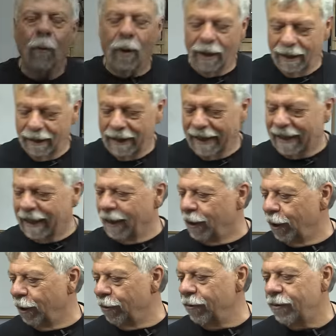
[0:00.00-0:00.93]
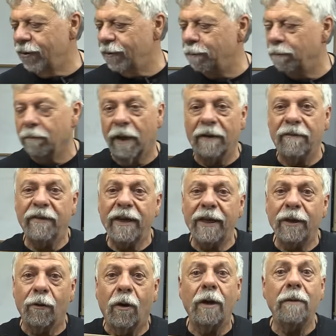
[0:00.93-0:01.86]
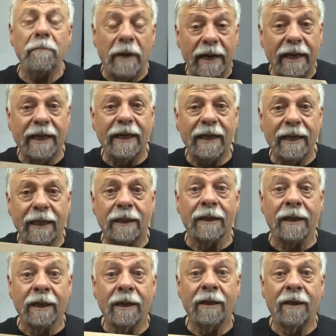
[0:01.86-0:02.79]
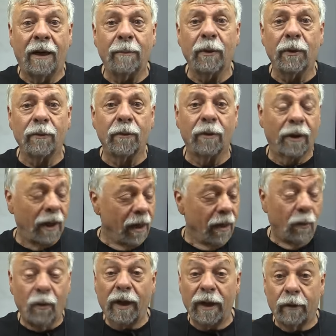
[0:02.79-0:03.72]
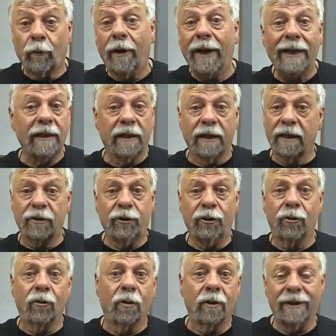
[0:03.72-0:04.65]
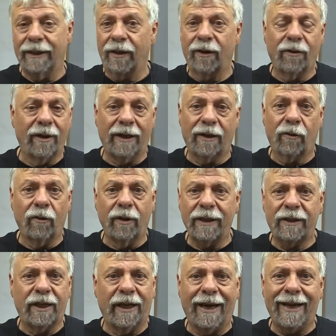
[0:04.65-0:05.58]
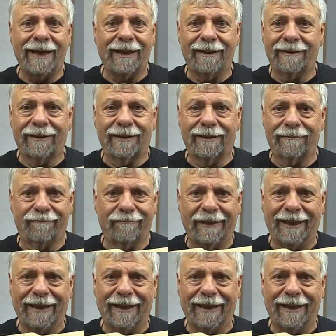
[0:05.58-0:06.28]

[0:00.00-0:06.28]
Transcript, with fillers: Well, and that concludes my video on making a little lumber rule. What a great little tool. You know, it only takes,